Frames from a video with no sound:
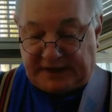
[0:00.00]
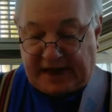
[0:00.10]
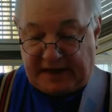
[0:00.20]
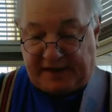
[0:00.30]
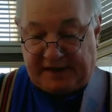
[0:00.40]

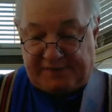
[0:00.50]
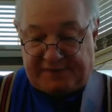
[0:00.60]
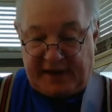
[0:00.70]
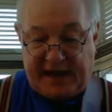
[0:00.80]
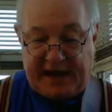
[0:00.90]
tell if
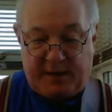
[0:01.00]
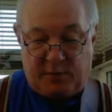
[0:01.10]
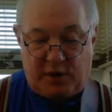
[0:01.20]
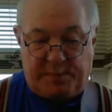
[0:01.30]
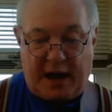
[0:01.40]
they
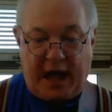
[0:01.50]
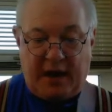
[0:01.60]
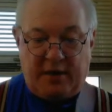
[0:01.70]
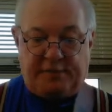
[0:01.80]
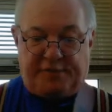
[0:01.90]
were
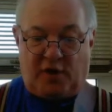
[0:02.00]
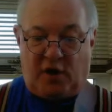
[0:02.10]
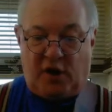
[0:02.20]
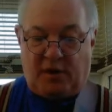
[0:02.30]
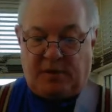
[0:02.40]
bound
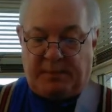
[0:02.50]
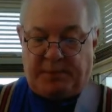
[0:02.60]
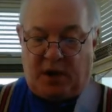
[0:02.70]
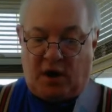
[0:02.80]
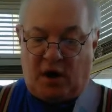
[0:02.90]
for a
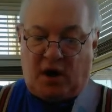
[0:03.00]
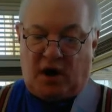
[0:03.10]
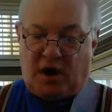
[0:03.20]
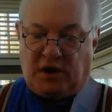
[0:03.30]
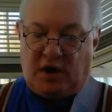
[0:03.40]

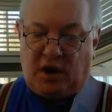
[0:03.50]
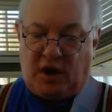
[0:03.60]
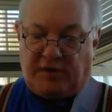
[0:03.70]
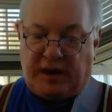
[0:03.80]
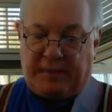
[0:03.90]
ball
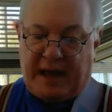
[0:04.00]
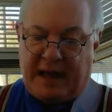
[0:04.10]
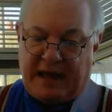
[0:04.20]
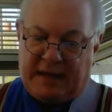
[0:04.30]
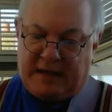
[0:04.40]
or a
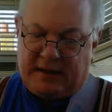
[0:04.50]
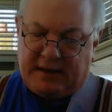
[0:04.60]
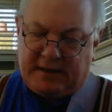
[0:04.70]
ball.